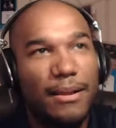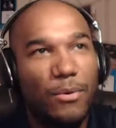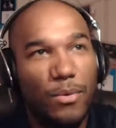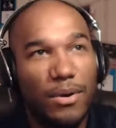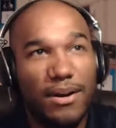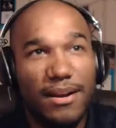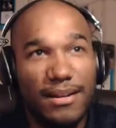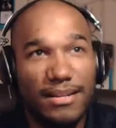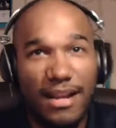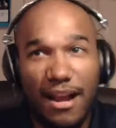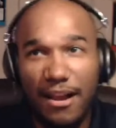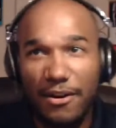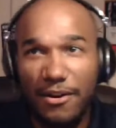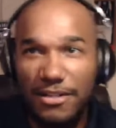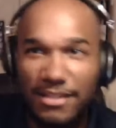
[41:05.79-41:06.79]
Whereas
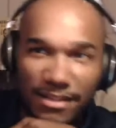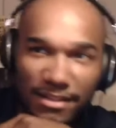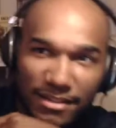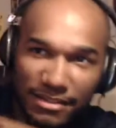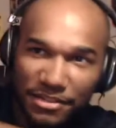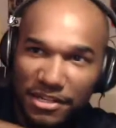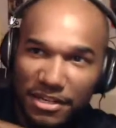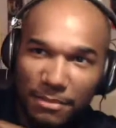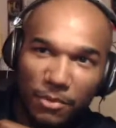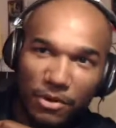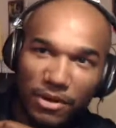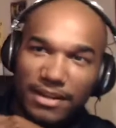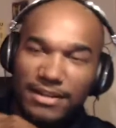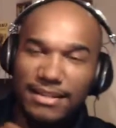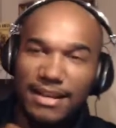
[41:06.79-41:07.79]
Conor's in the gym
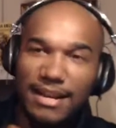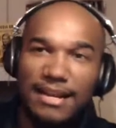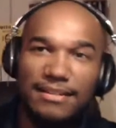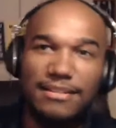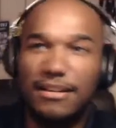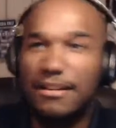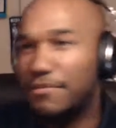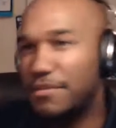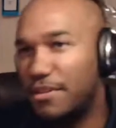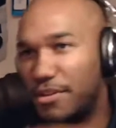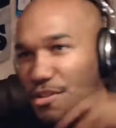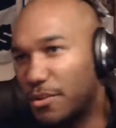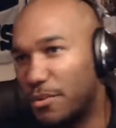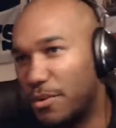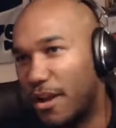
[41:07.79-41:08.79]
working his ass off. They're
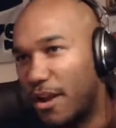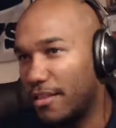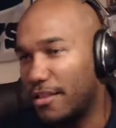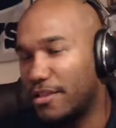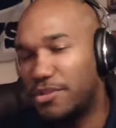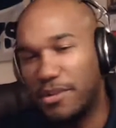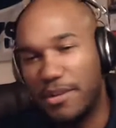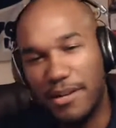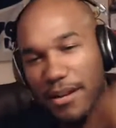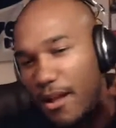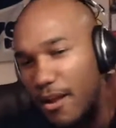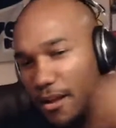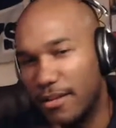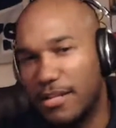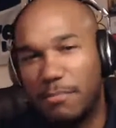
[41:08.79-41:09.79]
showing all this training,
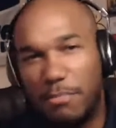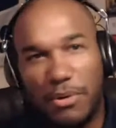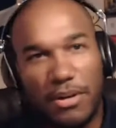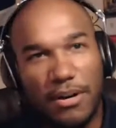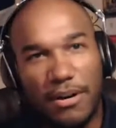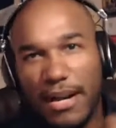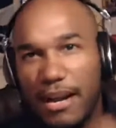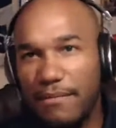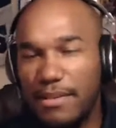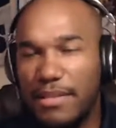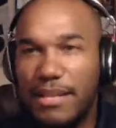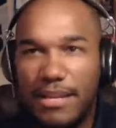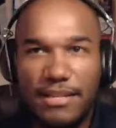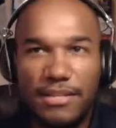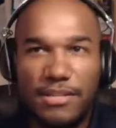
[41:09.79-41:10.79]
all this sparring,
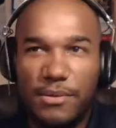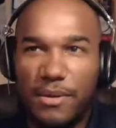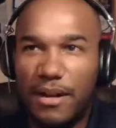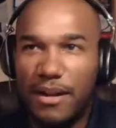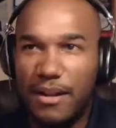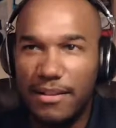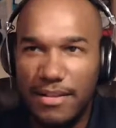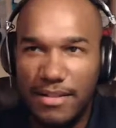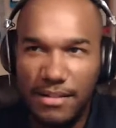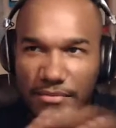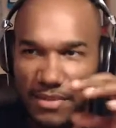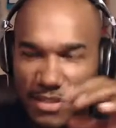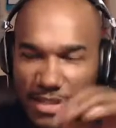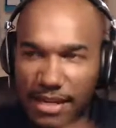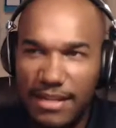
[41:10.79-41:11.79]
everything he's doing, all these
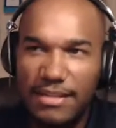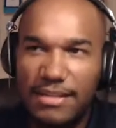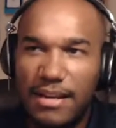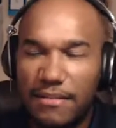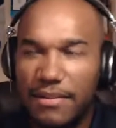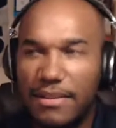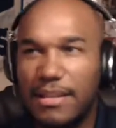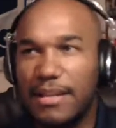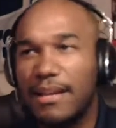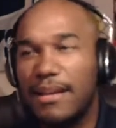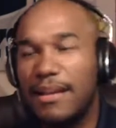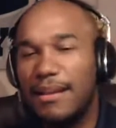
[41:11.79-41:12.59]
different techniques and everything.